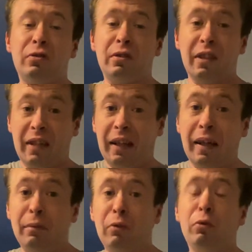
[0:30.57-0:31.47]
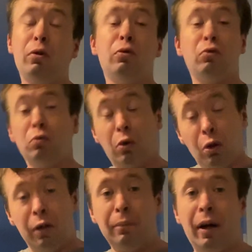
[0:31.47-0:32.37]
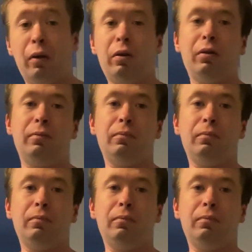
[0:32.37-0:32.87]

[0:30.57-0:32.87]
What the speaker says: if that cabinet were not in power.